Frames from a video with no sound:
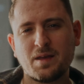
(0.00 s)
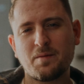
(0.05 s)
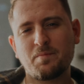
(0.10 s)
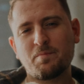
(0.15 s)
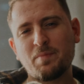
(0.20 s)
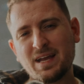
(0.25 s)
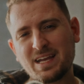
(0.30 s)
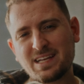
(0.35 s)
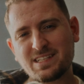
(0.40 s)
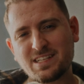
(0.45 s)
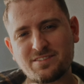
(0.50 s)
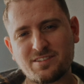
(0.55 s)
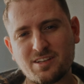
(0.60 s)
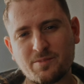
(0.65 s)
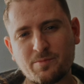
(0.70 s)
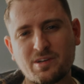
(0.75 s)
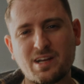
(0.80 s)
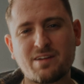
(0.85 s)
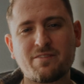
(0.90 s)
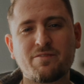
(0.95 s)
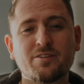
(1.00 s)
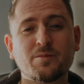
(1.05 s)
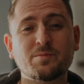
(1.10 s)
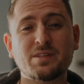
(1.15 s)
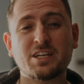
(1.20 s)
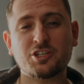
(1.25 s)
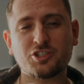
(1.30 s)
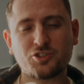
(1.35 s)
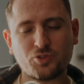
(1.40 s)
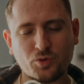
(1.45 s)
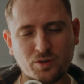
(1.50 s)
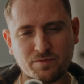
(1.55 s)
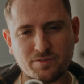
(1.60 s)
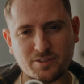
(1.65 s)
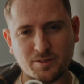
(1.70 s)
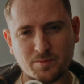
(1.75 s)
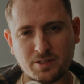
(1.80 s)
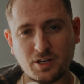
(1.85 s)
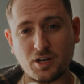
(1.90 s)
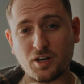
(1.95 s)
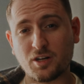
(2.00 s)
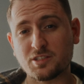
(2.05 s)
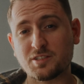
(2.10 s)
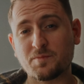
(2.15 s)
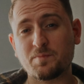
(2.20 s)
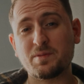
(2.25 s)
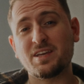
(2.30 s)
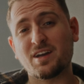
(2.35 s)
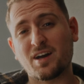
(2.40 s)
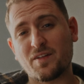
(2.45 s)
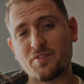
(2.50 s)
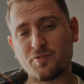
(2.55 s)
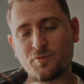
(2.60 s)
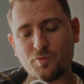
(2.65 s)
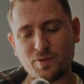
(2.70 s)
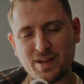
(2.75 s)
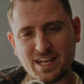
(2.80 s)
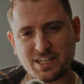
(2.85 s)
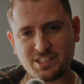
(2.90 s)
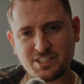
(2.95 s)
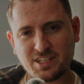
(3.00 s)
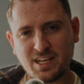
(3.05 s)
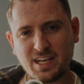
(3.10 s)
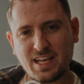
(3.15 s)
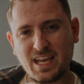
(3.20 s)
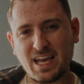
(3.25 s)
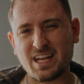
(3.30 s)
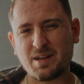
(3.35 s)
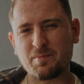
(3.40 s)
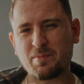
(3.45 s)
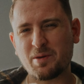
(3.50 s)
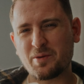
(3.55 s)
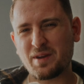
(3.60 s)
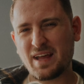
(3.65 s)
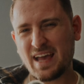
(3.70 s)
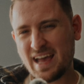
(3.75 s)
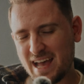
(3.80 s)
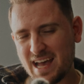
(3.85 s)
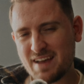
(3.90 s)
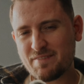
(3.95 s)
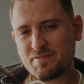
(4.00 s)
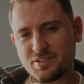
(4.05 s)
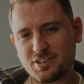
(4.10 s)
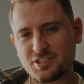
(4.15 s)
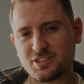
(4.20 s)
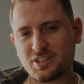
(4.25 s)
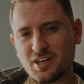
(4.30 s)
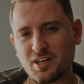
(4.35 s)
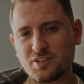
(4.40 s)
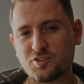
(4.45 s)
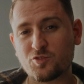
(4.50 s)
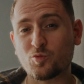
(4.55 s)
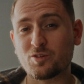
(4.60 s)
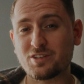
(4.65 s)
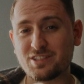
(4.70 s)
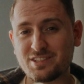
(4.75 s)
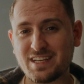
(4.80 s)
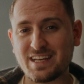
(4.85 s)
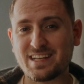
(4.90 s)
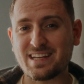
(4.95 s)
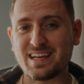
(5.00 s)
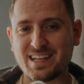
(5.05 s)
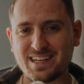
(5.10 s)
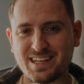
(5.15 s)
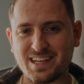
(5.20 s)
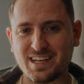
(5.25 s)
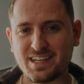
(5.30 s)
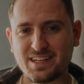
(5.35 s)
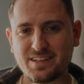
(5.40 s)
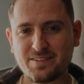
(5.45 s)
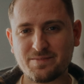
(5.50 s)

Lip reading: Back in the summer, I filmed a short film called Beyond the Ranch, and about half of the shots were set at night.